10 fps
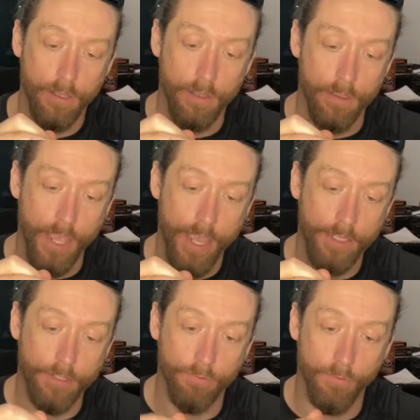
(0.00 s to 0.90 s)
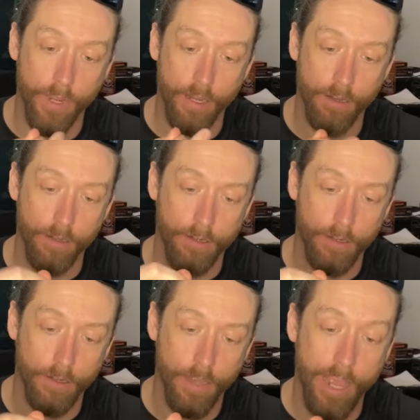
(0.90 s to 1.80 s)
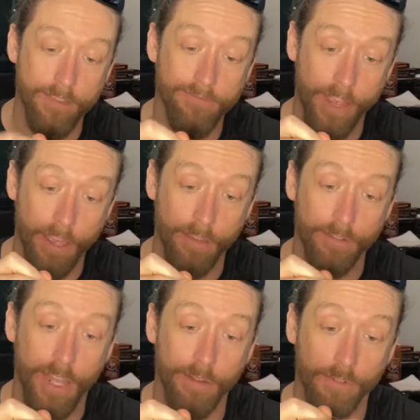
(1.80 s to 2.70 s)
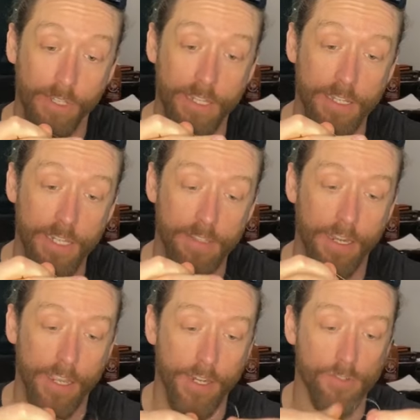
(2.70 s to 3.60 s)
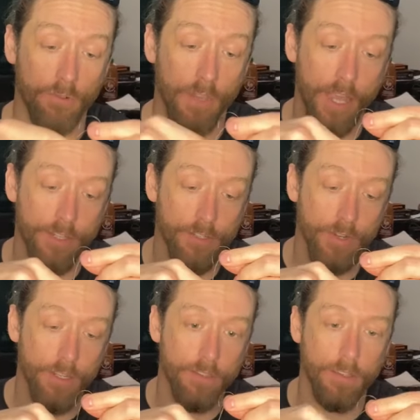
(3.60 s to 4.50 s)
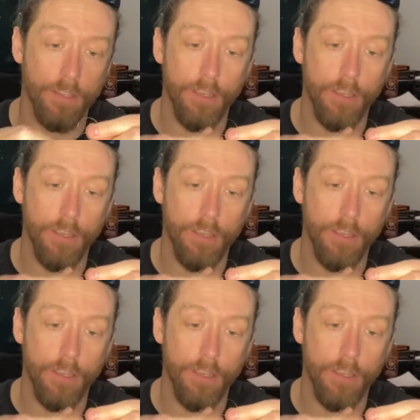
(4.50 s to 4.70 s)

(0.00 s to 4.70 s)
that's where I've found I really need that extra line strength,